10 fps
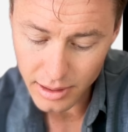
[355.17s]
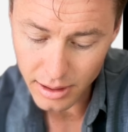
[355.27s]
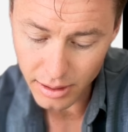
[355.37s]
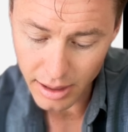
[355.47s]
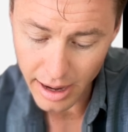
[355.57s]

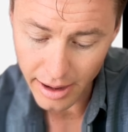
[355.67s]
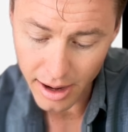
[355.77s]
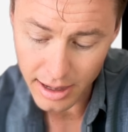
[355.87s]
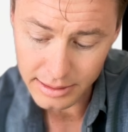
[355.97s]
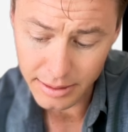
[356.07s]
All right,
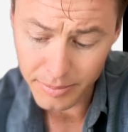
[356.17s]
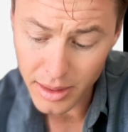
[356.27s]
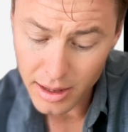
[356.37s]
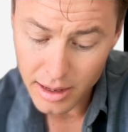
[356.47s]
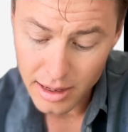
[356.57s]
awesome.
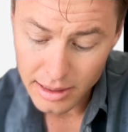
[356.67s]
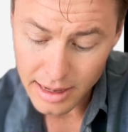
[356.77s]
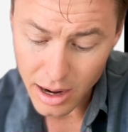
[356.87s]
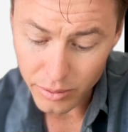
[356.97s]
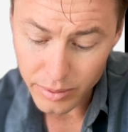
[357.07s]

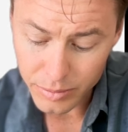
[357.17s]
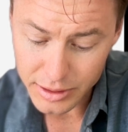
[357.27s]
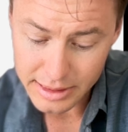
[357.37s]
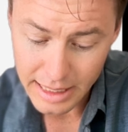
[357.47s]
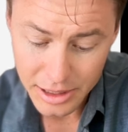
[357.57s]
Now, when we're
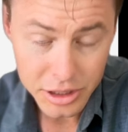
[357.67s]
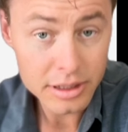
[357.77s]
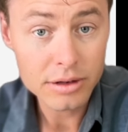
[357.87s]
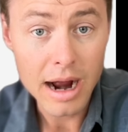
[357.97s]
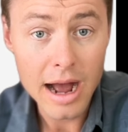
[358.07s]
sketching
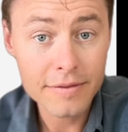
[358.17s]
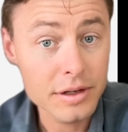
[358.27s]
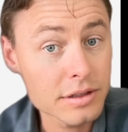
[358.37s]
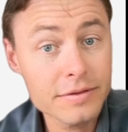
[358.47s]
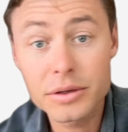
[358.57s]
a graph,
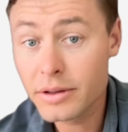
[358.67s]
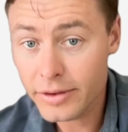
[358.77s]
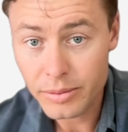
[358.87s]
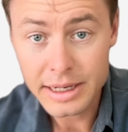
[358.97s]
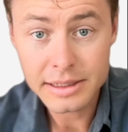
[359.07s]
there's a few
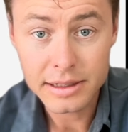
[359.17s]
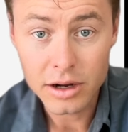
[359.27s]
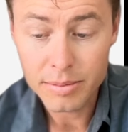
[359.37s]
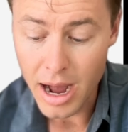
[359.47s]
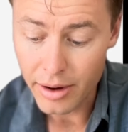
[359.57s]
different ways to go
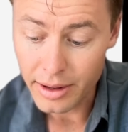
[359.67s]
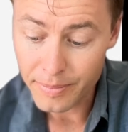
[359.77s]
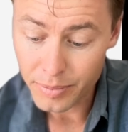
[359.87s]
about it,